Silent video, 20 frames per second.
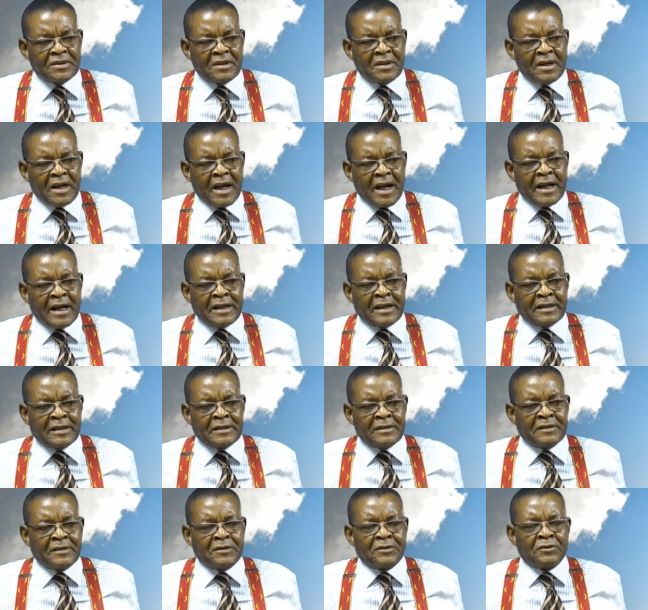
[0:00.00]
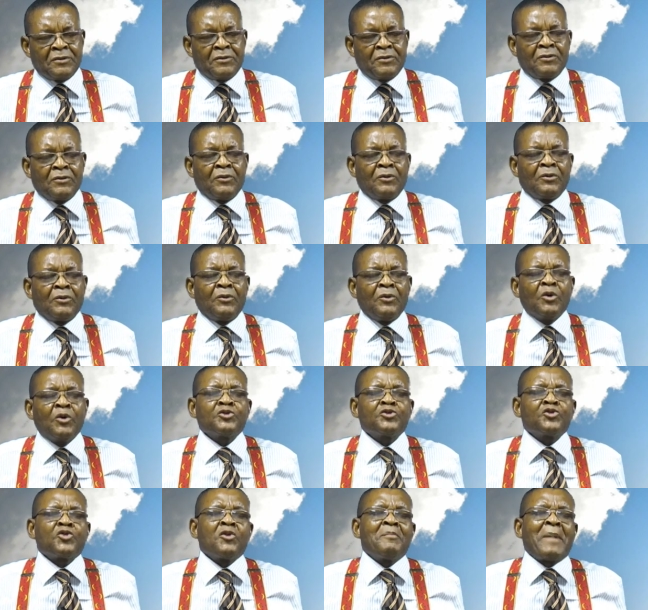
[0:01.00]
I look
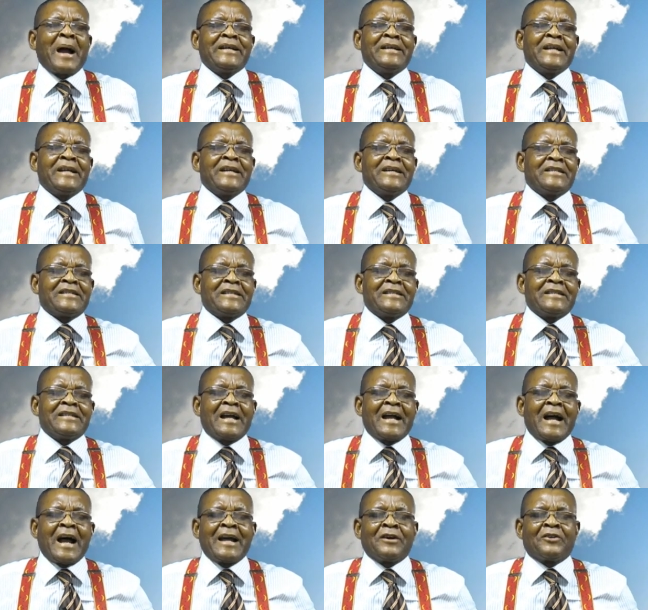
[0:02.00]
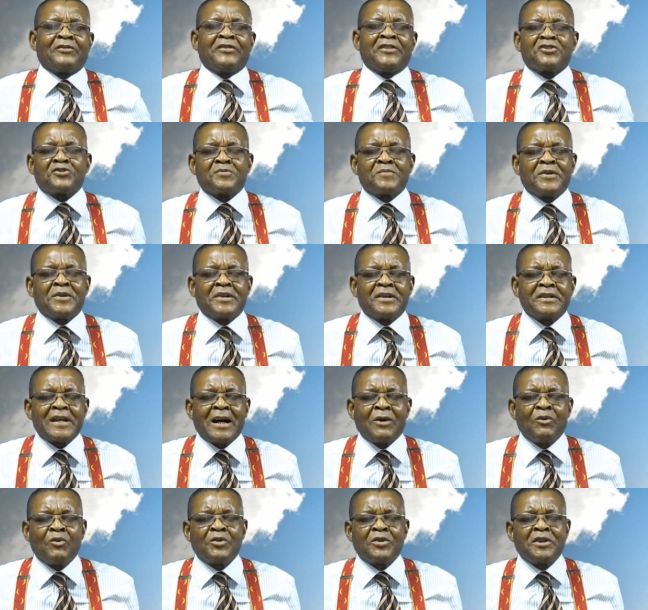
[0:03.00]
through my days in the eye of the spirit how
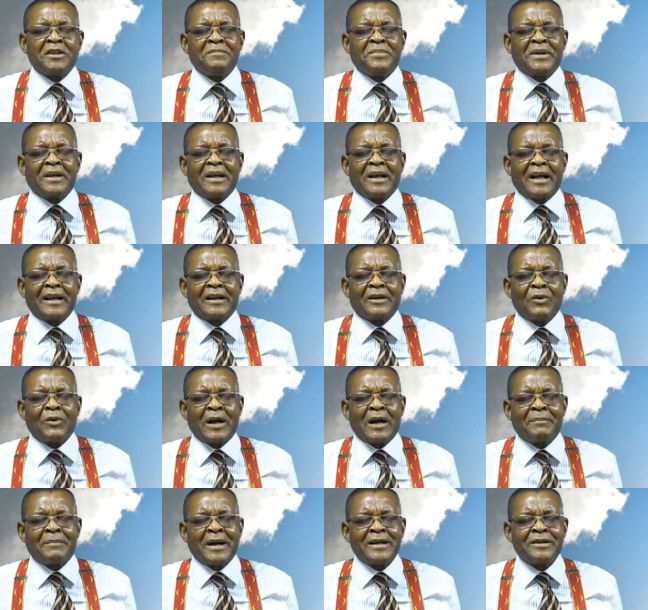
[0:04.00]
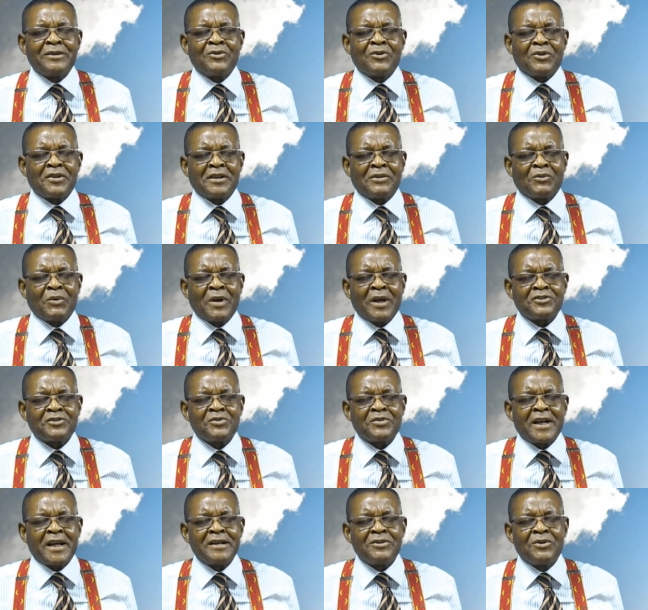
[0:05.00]
would it be like where am i going where
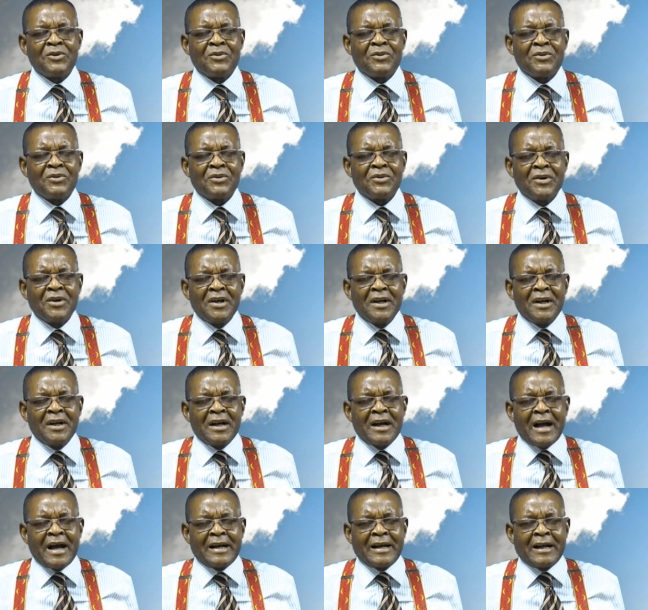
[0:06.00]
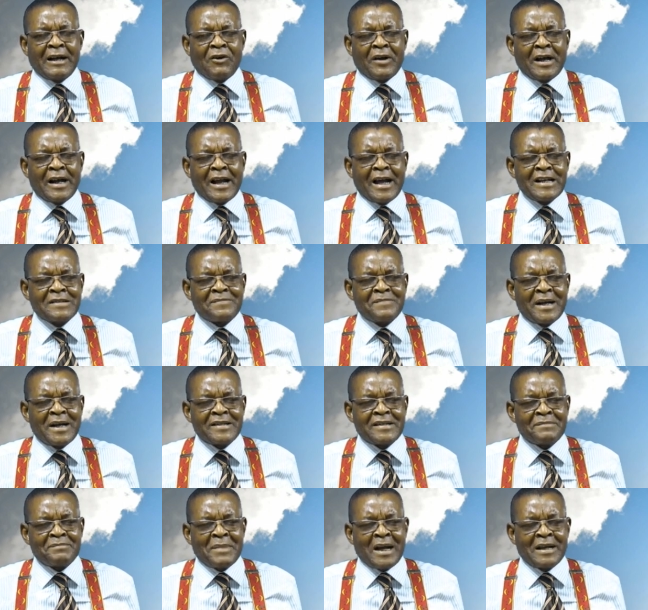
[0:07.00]
should i go and i organized my,
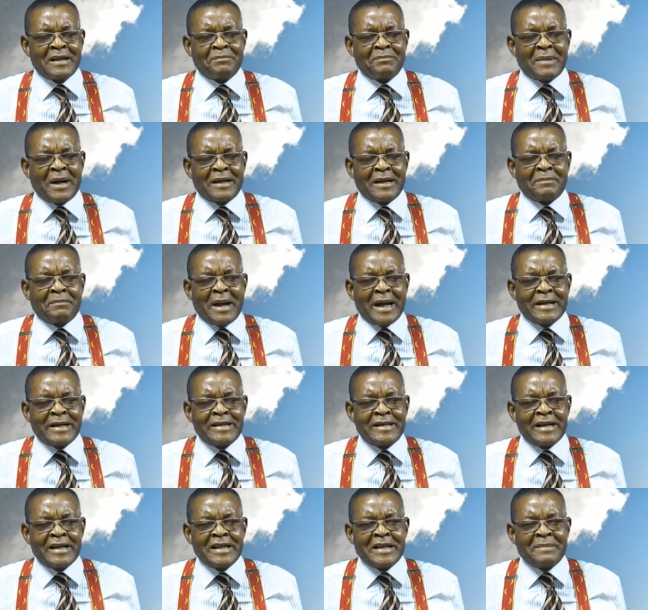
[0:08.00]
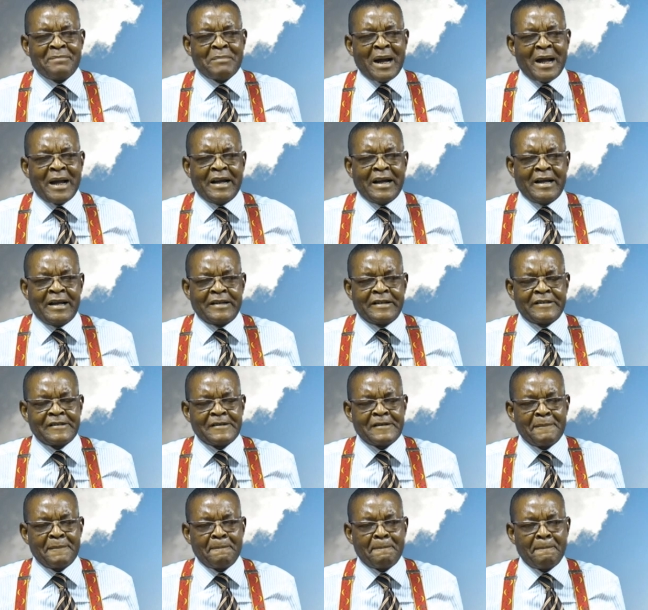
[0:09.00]
my, my, my day in my head
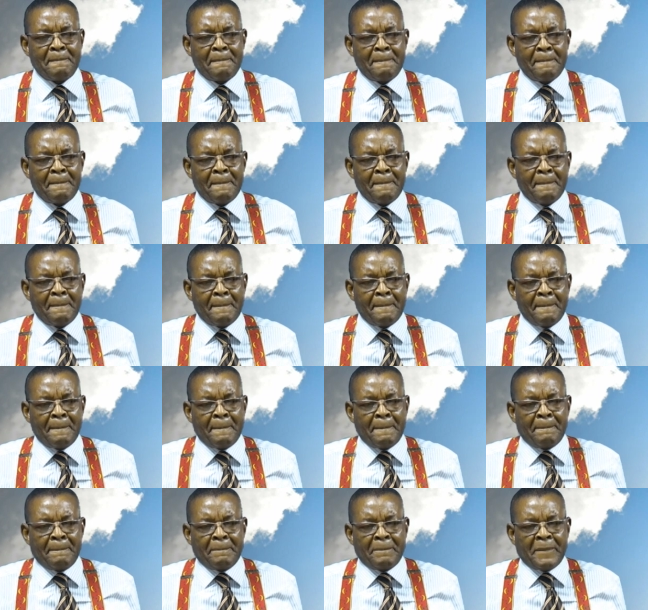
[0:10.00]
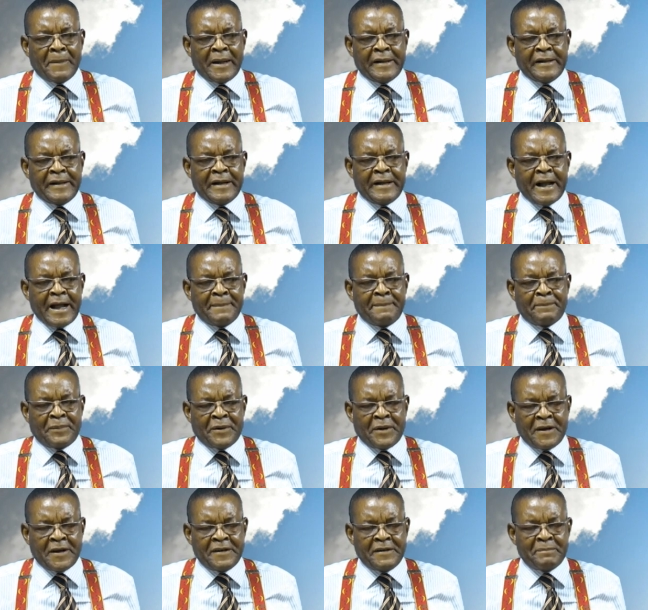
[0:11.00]
and then i
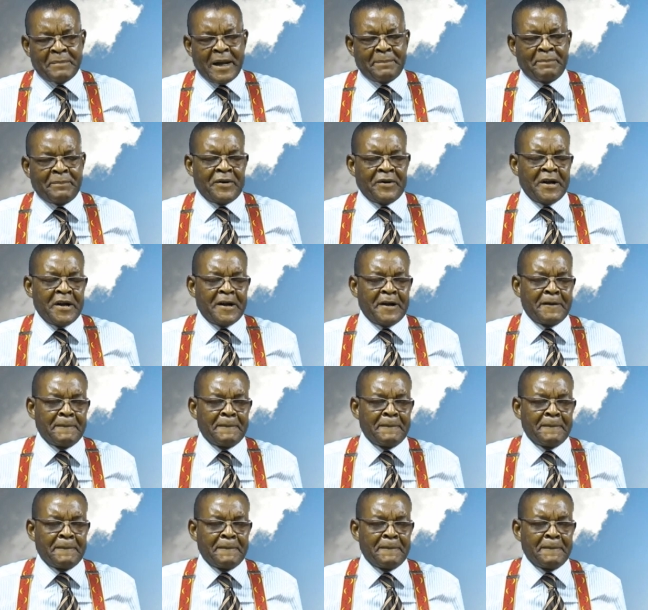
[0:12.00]
prayed my prayer